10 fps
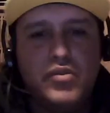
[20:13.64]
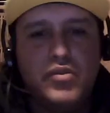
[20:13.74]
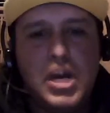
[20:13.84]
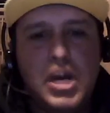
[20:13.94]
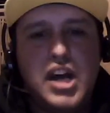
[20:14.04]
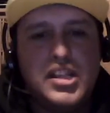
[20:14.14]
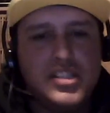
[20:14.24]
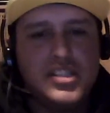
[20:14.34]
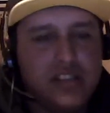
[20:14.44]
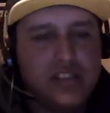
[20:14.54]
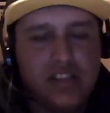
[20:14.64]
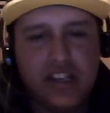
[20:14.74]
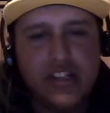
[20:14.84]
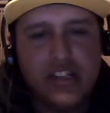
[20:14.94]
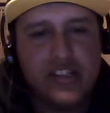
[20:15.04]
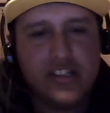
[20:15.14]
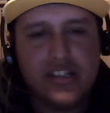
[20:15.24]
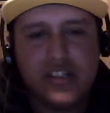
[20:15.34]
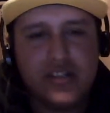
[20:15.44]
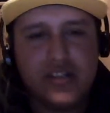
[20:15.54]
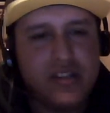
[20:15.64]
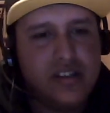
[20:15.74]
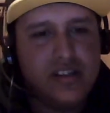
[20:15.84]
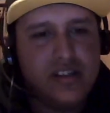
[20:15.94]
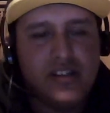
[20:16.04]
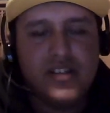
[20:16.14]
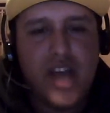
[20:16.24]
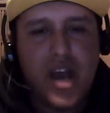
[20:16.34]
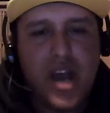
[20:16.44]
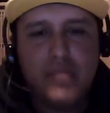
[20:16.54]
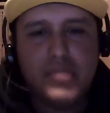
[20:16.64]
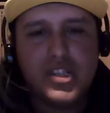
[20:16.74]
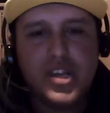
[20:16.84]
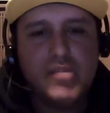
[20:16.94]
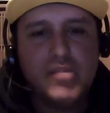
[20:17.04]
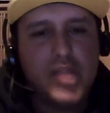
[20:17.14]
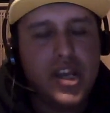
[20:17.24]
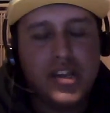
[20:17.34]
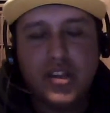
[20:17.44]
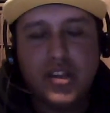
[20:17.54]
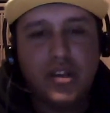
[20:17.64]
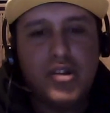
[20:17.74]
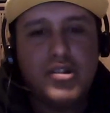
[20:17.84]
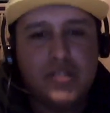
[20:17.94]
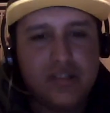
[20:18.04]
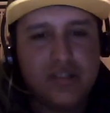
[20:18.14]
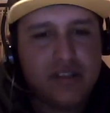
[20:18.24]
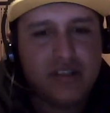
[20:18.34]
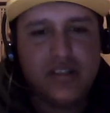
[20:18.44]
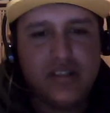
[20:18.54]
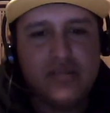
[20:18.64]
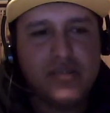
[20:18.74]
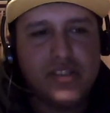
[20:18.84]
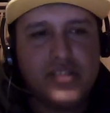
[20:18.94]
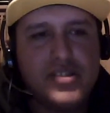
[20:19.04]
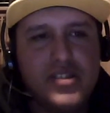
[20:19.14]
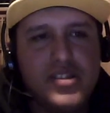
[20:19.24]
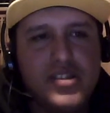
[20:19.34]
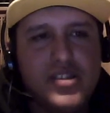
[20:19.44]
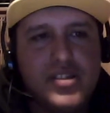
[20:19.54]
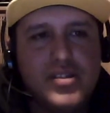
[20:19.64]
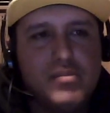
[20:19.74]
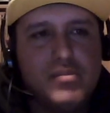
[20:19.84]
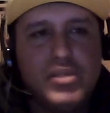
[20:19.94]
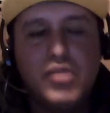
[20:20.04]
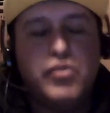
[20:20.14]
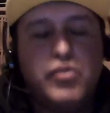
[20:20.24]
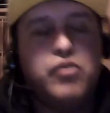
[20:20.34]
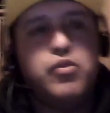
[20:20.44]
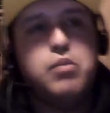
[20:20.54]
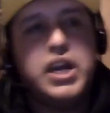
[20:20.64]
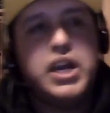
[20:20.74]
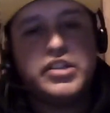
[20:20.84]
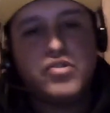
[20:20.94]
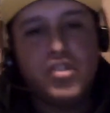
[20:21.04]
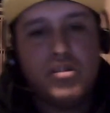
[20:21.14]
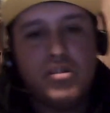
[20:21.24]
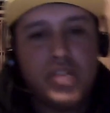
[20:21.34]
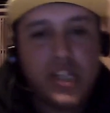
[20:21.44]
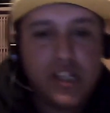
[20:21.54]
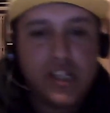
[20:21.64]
pass and just steamed ahead to the line. It was beautiful fullback's try, really.